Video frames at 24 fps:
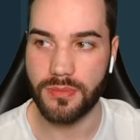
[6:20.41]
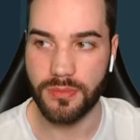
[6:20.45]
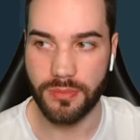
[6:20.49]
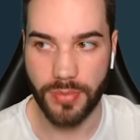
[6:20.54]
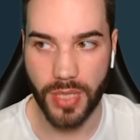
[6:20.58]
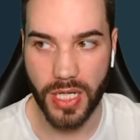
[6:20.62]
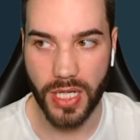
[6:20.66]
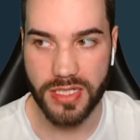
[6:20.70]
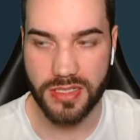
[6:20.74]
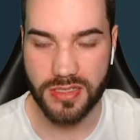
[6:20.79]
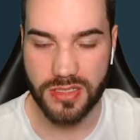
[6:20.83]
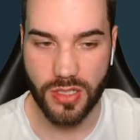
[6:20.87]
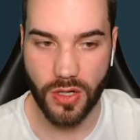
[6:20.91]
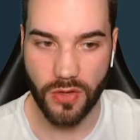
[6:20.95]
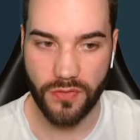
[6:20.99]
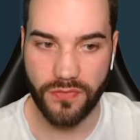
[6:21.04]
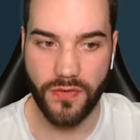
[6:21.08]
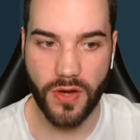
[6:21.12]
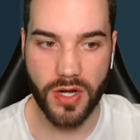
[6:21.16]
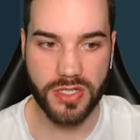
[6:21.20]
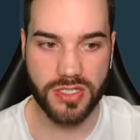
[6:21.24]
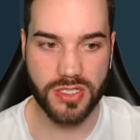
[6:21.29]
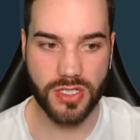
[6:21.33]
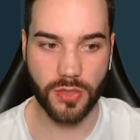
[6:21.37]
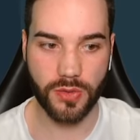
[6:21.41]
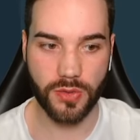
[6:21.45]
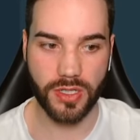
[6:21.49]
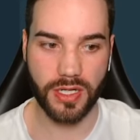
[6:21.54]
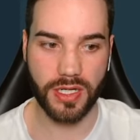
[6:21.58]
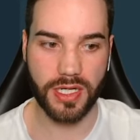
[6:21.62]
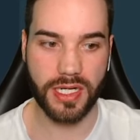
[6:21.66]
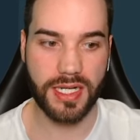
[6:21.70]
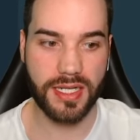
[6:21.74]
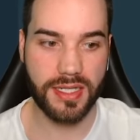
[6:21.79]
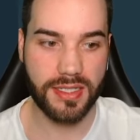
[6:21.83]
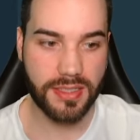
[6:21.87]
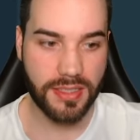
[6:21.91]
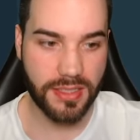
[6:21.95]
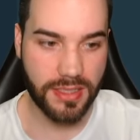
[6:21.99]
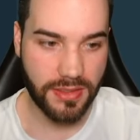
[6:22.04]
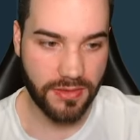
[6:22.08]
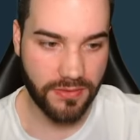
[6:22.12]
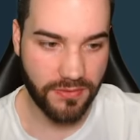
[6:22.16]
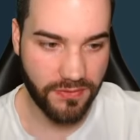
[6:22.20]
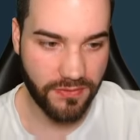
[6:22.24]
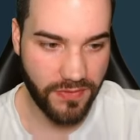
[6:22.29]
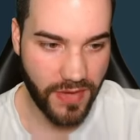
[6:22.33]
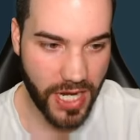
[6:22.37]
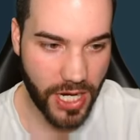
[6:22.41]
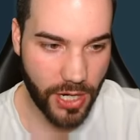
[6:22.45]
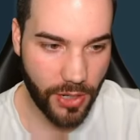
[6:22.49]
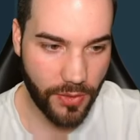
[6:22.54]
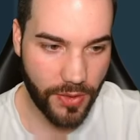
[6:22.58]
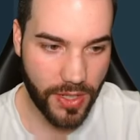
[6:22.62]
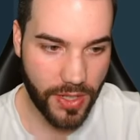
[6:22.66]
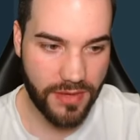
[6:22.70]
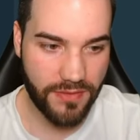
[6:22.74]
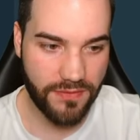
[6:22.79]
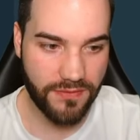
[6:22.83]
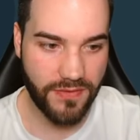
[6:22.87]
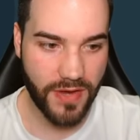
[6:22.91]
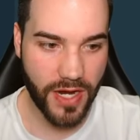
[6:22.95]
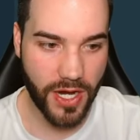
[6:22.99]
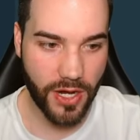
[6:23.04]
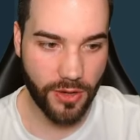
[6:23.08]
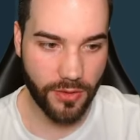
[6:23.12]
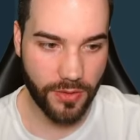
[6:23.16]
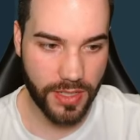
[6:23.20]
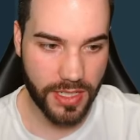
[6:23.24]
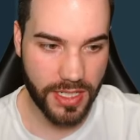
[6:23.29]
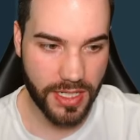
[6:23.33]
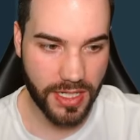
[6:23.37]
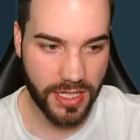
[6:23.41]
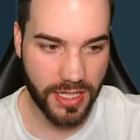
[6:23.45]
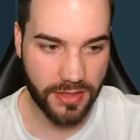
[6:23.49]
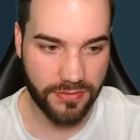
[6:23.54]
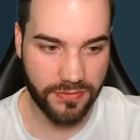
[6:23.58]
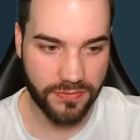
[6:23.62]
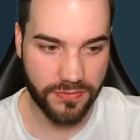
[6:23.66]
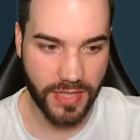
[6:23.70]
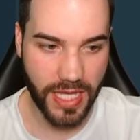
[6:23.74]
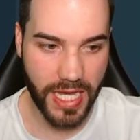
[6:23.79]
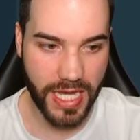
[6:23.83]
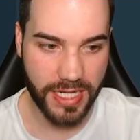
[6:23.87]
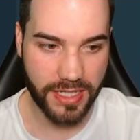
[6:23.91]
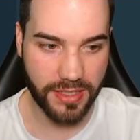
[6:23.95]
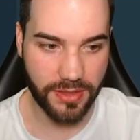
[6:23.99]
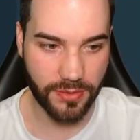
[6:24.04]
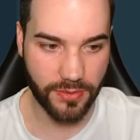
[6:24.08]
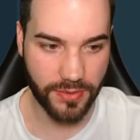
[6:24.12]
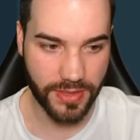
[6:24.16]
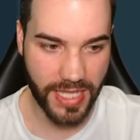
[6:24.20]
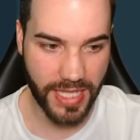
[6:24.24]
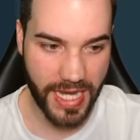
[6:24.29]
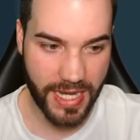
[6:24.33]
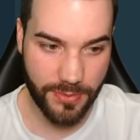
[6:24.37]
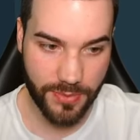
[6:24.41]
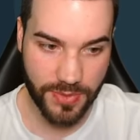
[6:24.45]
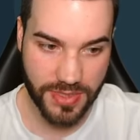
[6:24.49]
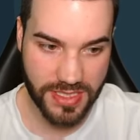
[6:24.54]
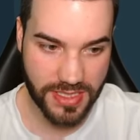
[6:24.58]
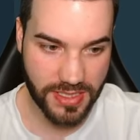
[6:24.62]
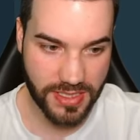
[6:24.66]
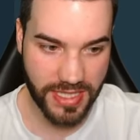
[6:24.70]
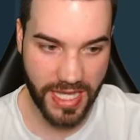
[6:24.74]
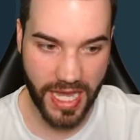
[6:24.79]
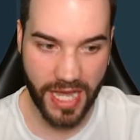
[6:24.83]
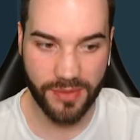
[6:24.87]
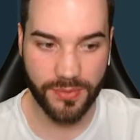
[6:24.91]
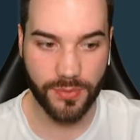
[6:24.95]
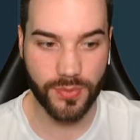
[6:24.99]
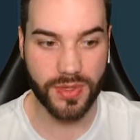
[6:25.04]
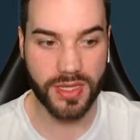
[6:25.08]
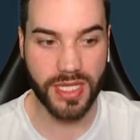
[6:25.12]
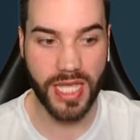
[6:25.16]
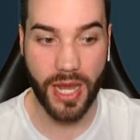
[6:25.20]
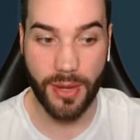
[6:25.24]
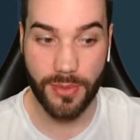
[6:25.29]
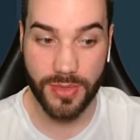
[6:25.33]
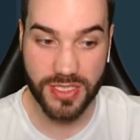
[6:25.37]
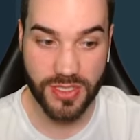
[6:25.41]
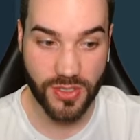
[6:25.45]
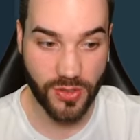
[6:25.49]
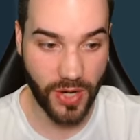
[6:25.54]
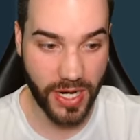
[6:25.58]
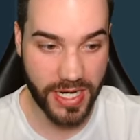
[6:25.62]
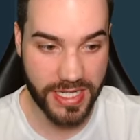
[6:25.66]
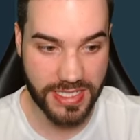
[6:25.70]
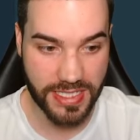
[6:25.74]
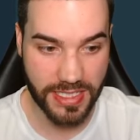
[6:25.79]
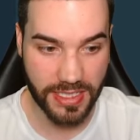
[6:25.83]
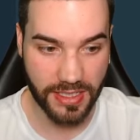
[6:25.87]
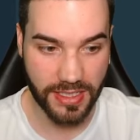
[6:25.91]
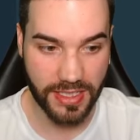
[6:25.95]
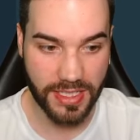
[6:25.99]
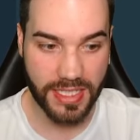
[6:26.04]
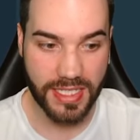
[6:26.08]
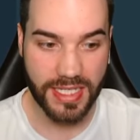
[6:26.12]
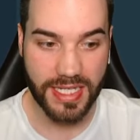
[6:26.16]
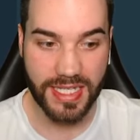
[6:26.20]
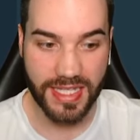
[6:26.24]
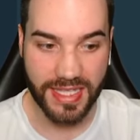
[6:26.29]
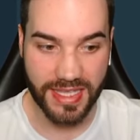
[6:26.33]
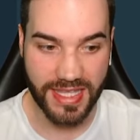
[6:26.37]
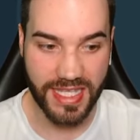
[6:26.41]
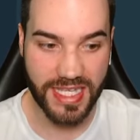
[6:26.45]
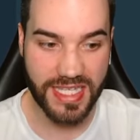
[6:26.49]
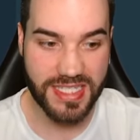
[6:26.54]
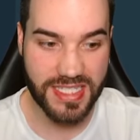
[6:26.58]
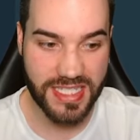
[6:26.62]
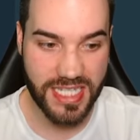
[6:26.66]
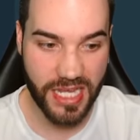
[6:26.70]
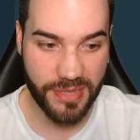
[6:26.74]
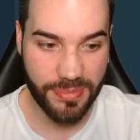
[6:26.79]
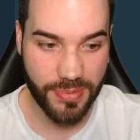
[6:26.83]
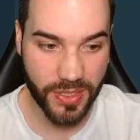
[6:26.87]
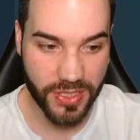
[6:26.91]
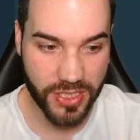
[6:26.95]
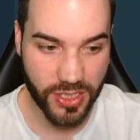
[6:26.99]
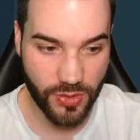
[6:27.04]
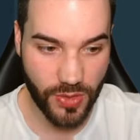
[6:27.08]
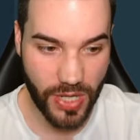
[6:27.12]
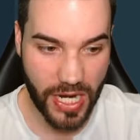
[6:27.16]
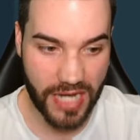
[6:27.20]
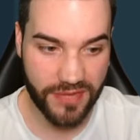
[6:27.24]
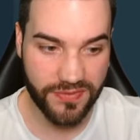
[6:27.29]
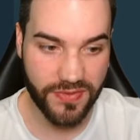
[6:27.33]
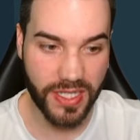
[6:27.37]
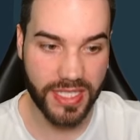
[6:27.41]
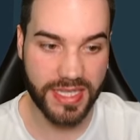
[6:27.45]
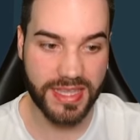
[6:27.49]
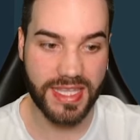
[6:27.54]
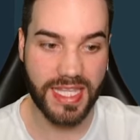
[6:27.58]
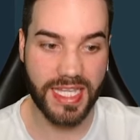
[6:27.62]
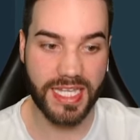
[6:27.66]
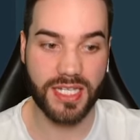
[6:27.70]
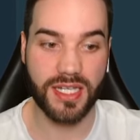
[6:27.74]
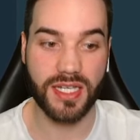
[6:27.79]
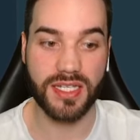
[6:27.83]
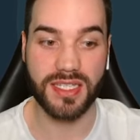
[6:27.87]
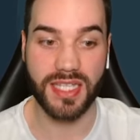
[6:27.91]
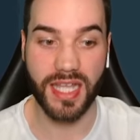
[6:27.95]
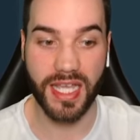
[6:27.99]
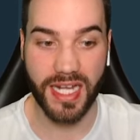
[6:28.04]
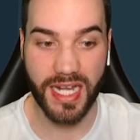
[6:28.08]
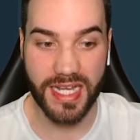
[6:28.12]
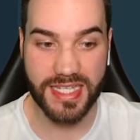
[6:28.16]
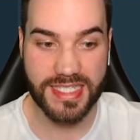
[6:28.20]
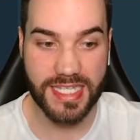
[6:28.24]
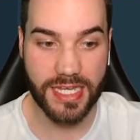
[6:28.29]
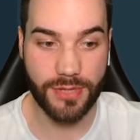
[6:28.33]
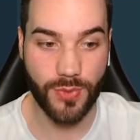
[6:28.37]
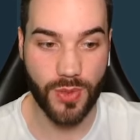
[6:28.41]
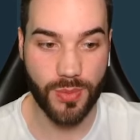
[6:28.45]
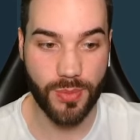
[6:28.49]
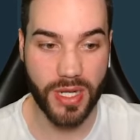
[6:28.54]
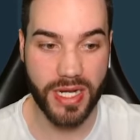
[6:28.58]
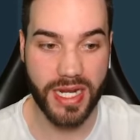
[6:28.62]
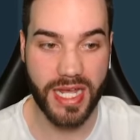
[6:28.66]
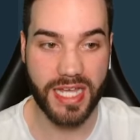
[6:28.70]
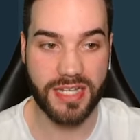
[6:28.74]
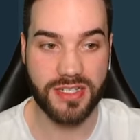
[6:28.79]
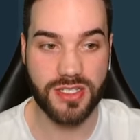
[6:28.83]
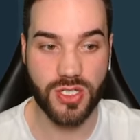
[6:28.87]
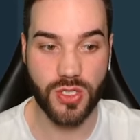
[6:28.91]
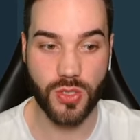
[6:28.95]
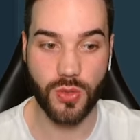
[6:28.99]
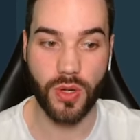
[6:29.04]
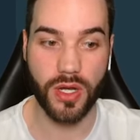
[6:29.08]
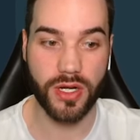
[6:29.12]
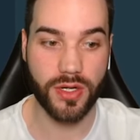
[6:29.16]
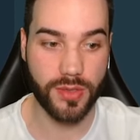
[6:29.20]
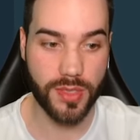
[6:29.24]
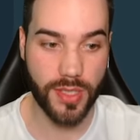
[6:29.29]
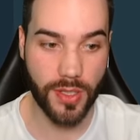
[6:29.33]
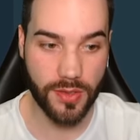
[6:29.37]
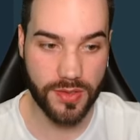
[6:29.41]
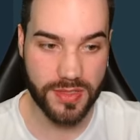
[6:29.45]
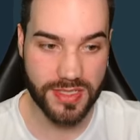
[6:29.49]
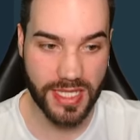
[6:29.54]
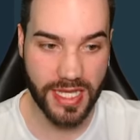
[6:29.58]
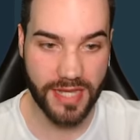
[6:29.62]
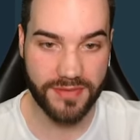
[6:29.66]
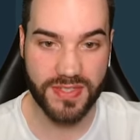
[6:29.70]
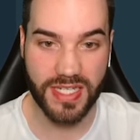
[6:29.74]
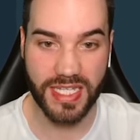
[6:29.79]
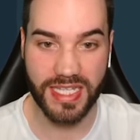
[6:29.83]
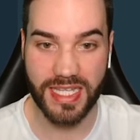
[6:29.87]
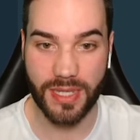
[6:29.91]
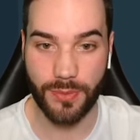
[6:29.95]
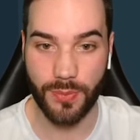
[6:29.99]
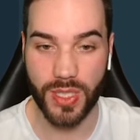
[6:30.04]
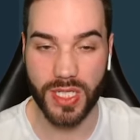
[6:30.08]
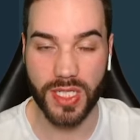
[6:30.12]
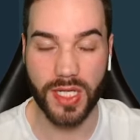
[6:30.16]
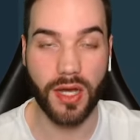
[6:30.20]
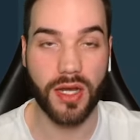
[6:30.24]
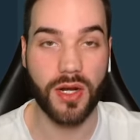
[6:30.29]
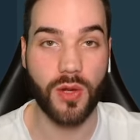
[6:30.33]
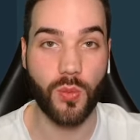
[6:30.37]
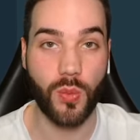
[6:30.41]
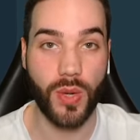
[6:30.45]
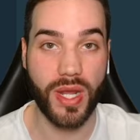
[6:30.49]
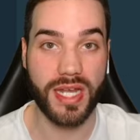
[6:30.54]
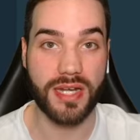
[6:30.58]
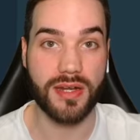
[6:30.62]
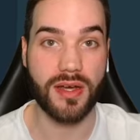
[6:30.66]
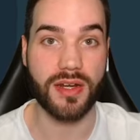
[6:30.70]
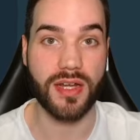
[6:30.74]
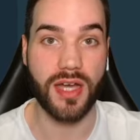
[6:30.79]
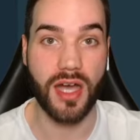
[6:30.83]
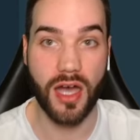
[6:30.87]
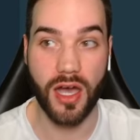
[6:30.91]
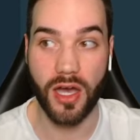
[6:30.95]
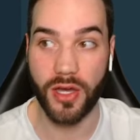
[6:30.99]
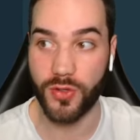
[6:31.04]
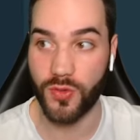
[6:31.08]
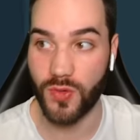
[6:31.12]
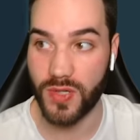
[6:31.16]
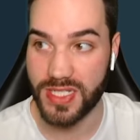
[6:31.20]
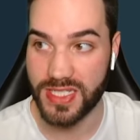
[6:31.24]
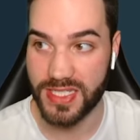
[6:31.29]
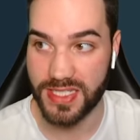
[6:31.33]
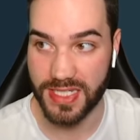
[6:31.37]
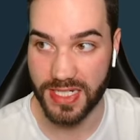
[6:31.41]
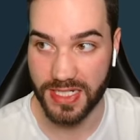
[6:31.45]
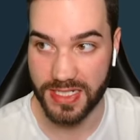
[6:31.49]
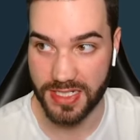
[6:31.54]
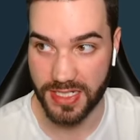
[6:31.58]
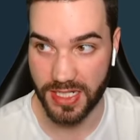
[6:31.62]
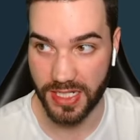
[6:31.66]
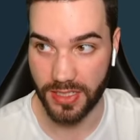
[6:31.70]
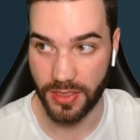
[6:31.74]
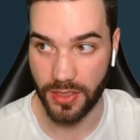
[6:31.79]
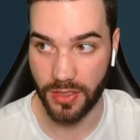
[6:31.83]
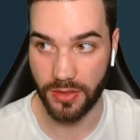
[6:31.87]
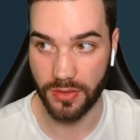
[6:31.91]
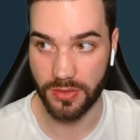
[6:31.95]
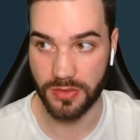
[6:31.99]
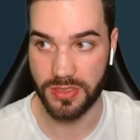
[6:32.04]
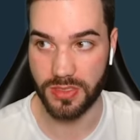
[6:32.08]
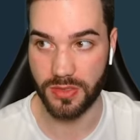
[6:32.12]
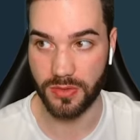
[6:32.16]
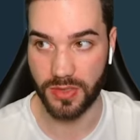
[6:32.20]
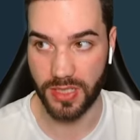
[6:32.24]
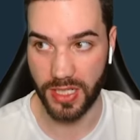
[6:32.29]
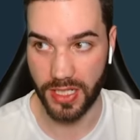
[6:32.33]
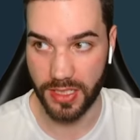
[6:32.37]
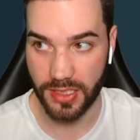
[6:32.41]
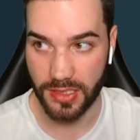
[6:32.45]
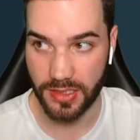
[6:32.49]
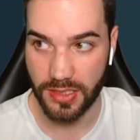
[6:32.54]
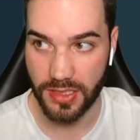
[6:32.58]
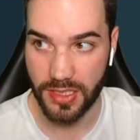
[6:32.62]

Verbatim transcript: But so far, so good. Very, very uh, flat here. That was that that was crazy. This dip on the graph, I think, like I said, we might have had two hundred dollars left, and then we got a win on one hundred sixty-eight dollars, okay?